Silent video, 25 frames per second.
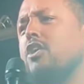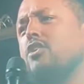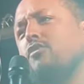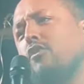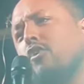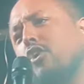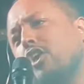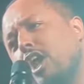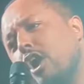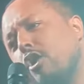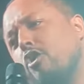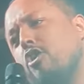It's
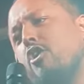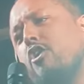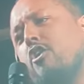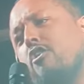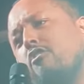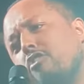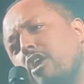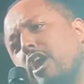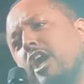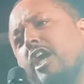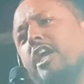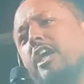fucking
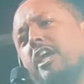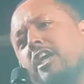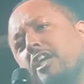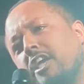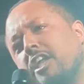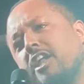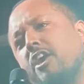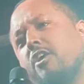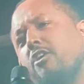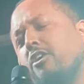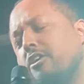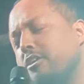O'Leary.
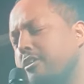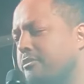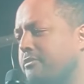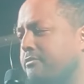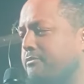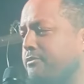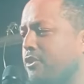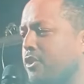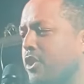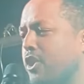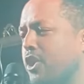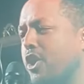
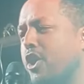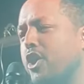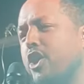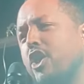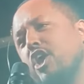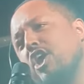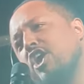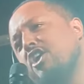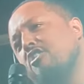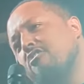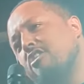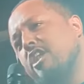
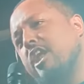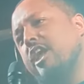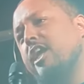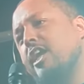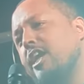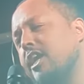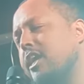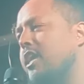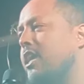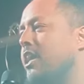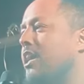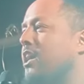O'Leary.
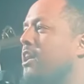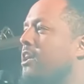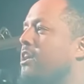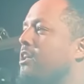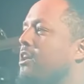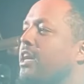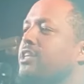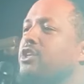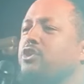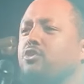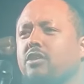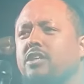
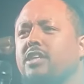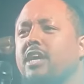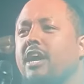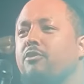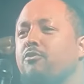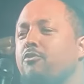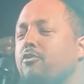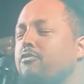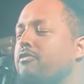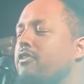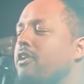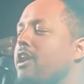Is
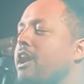that Northern